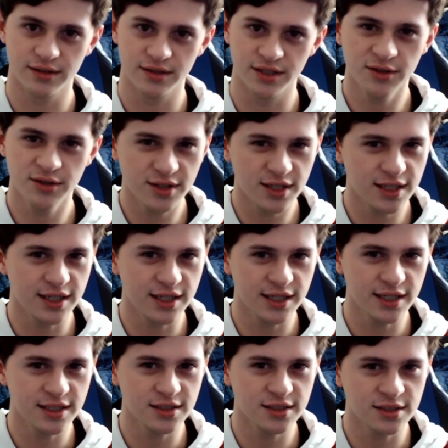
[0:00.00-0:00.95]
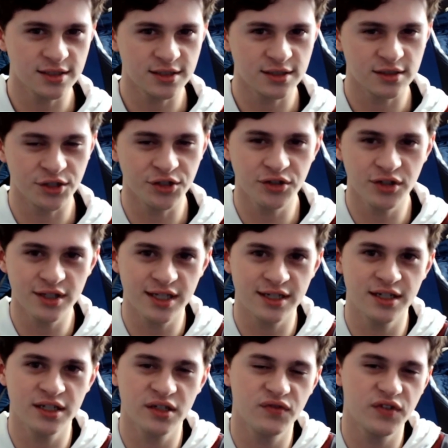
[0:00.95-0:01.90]
Do you think it is, do you think
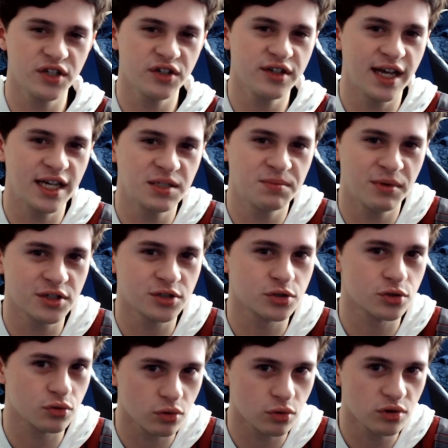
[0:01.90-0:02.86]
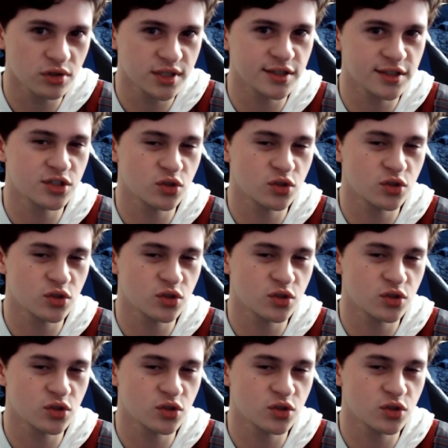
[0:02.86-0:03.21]
that Nick Fury has been a Skrull since